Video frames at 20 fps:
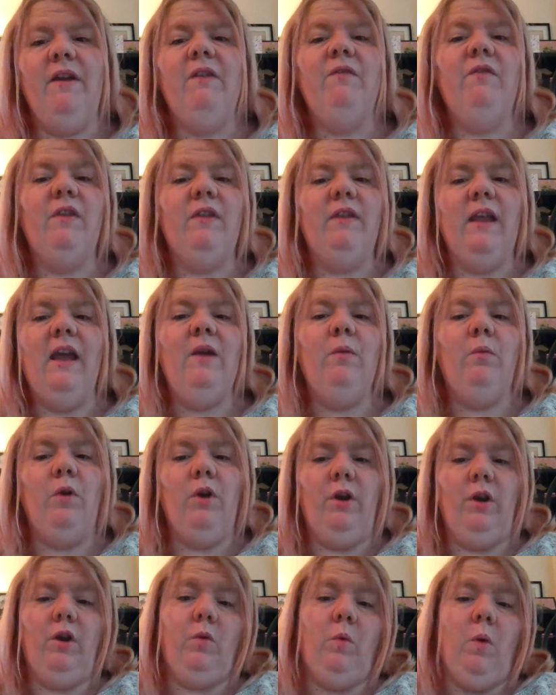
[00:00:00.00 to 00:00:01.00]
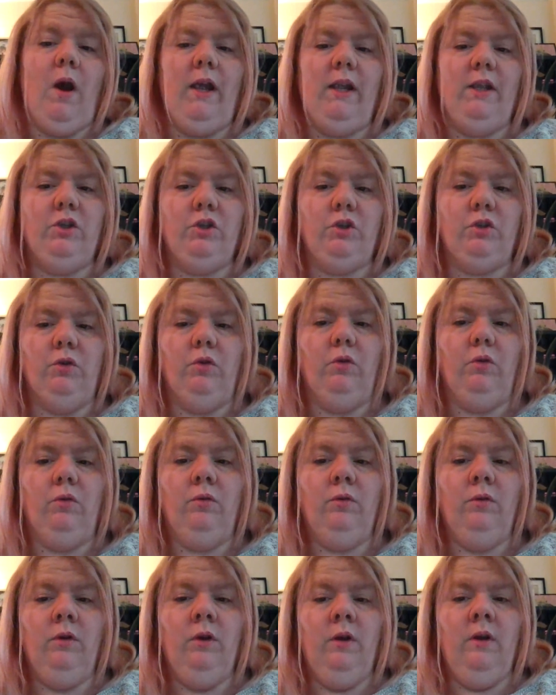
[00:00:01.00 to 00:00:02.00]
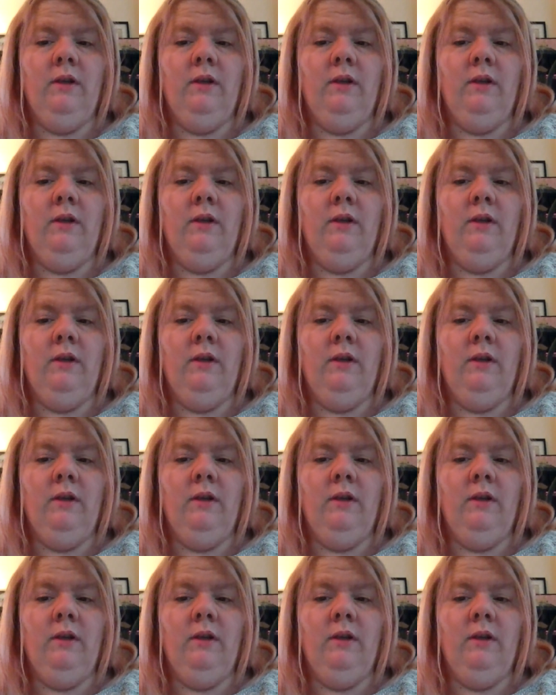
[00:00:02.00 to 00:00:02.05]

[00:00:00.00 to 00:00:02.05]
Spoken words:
Even they weren't quite sure,